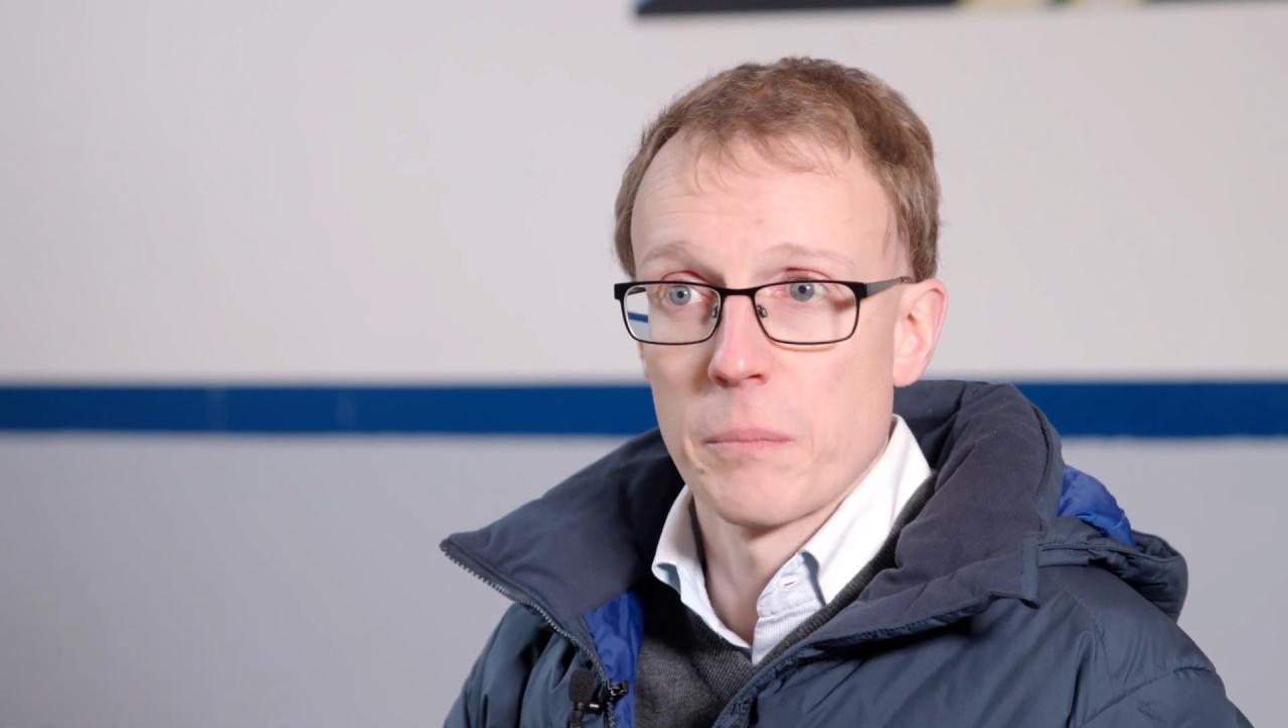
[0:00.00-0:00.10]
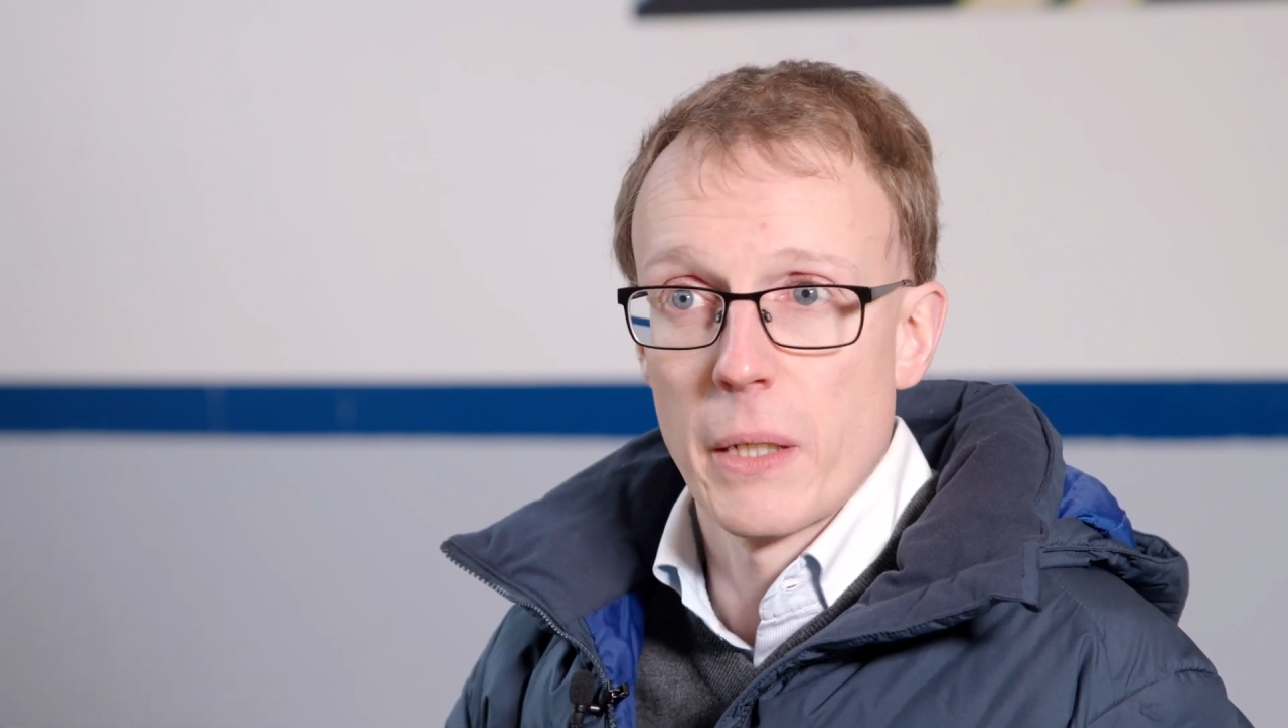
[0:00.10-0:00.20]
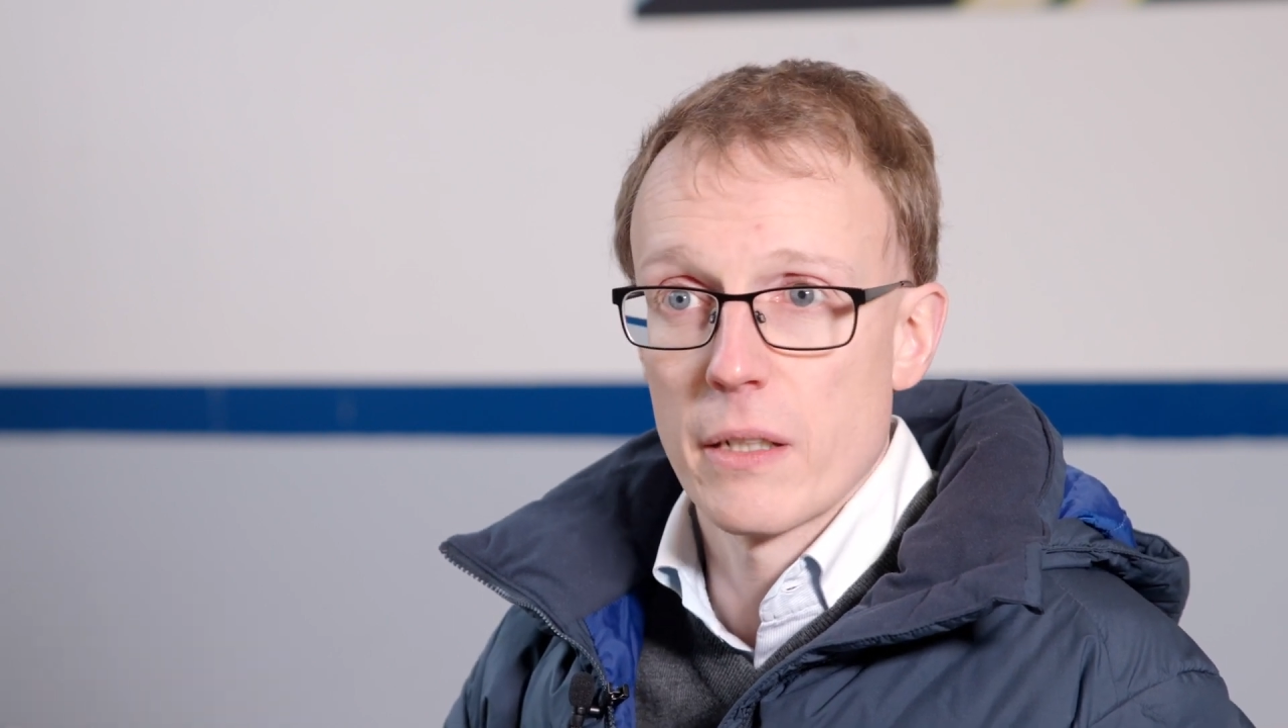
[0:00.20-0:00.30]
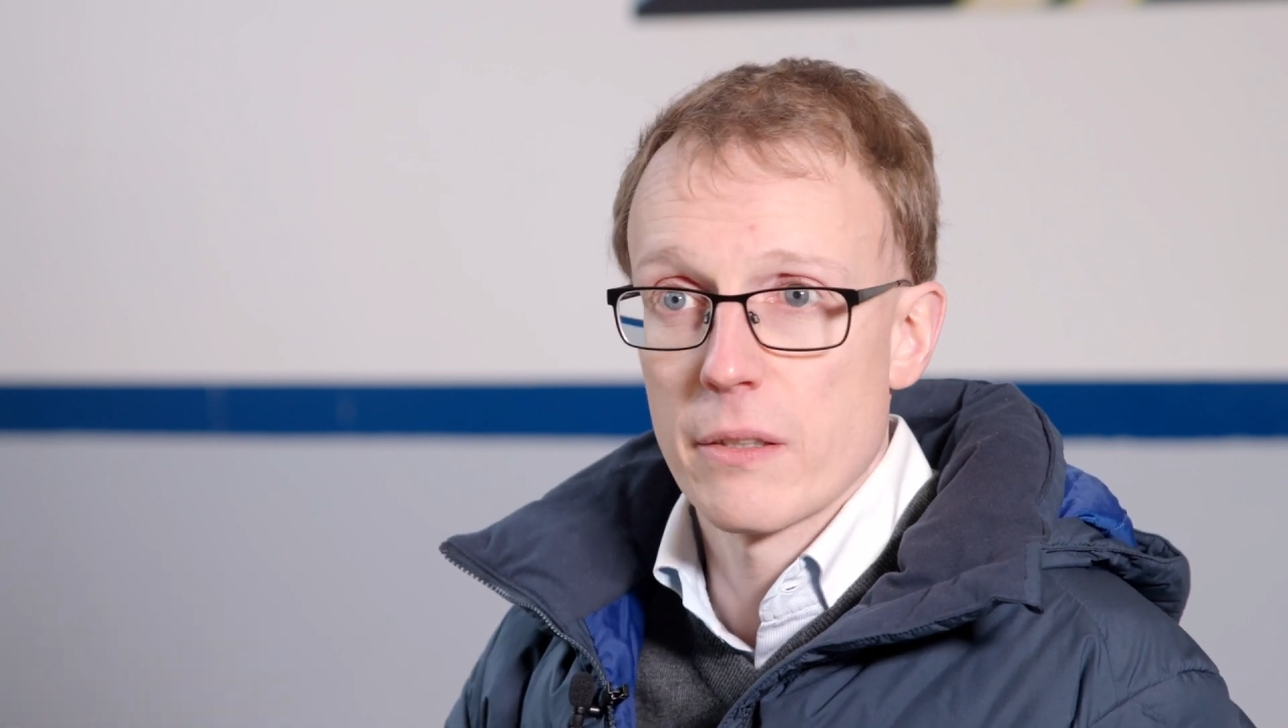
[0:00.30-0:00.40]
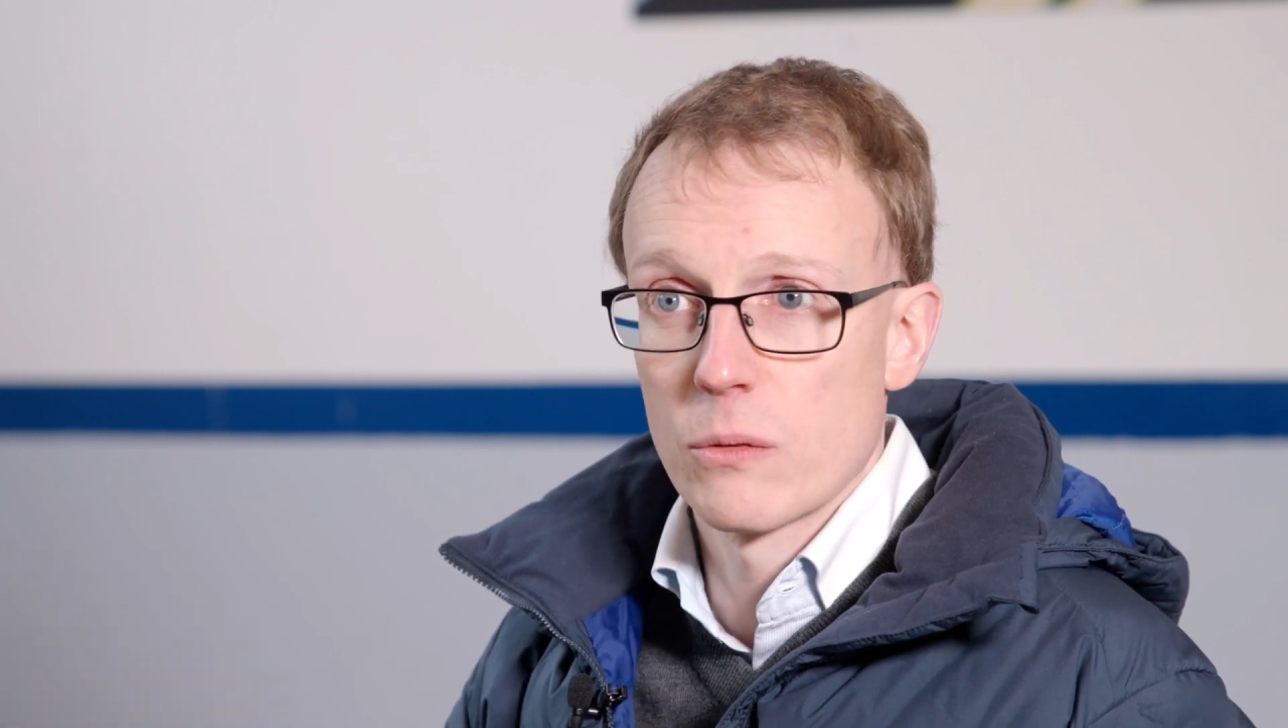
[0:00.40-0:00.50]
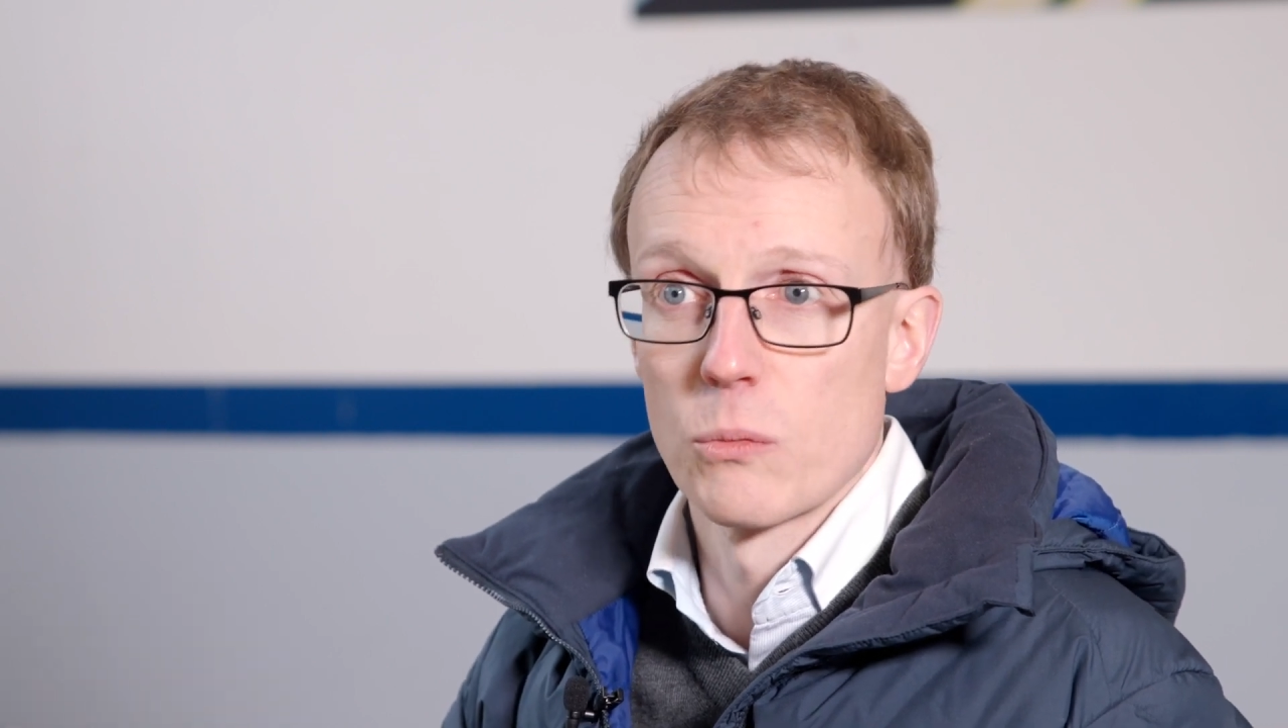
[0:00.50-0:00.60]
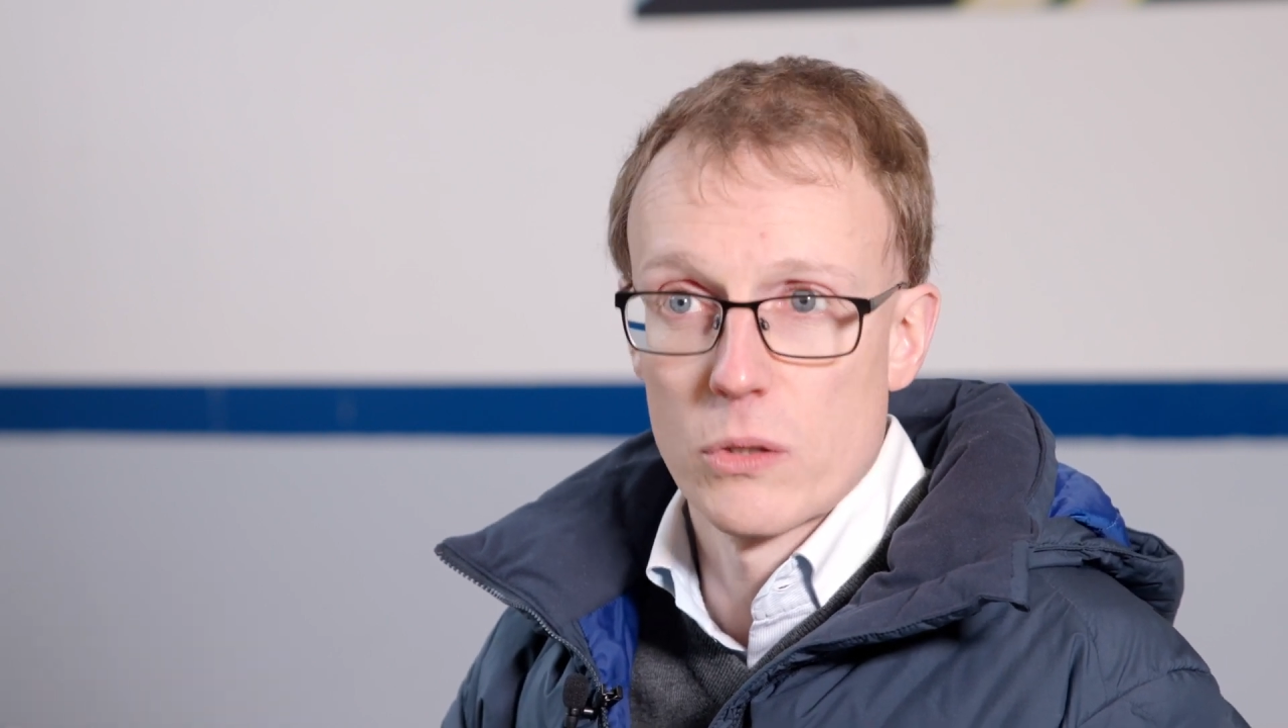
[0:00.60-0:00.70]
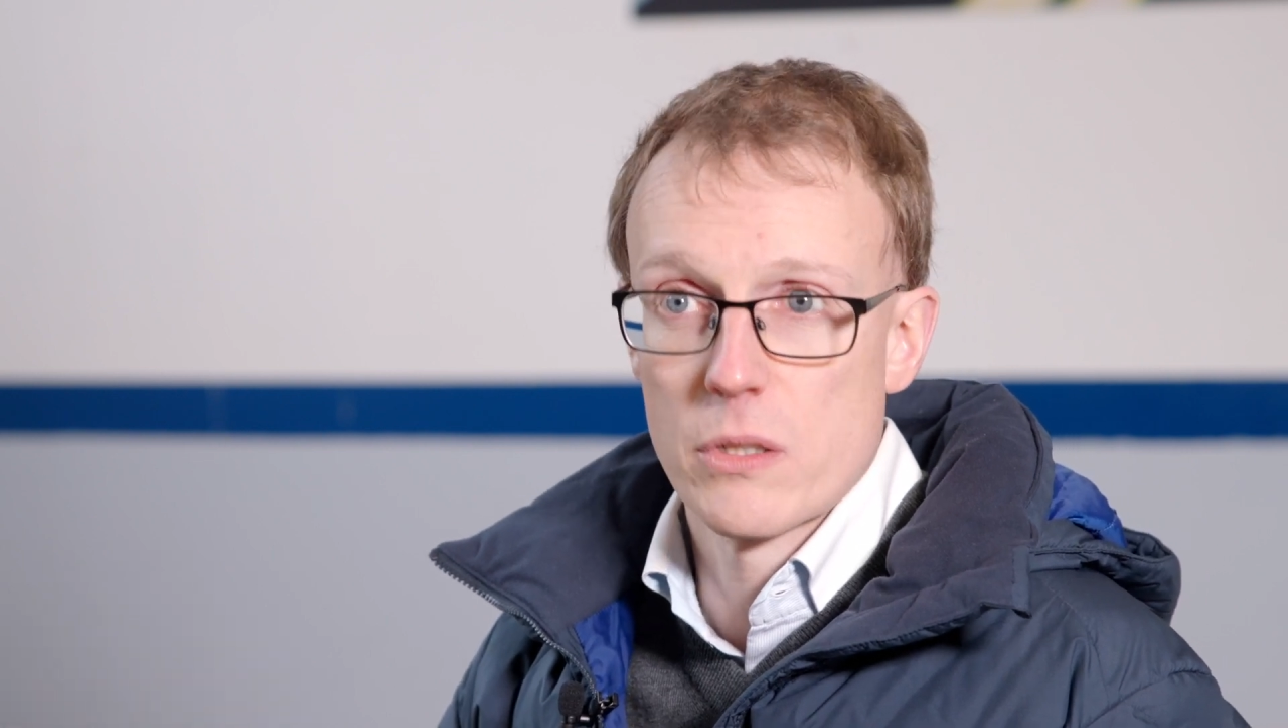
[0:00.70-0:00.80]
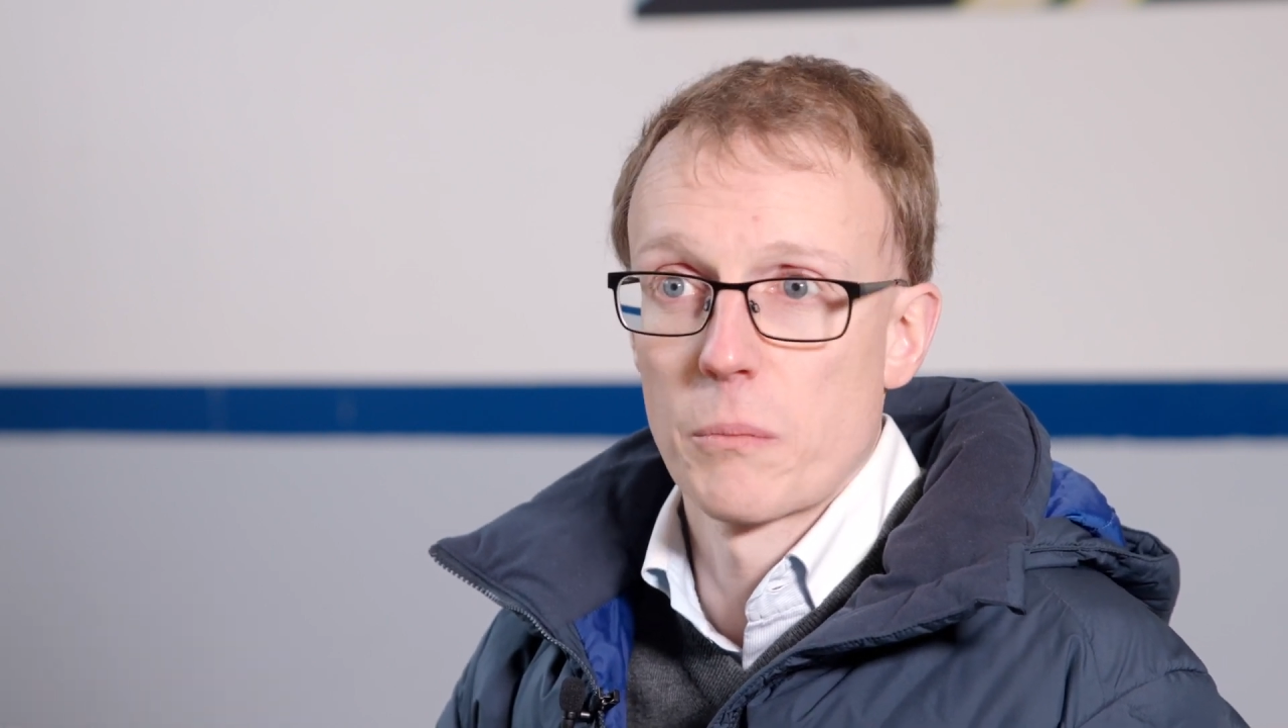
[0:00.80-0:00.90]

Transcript: path towards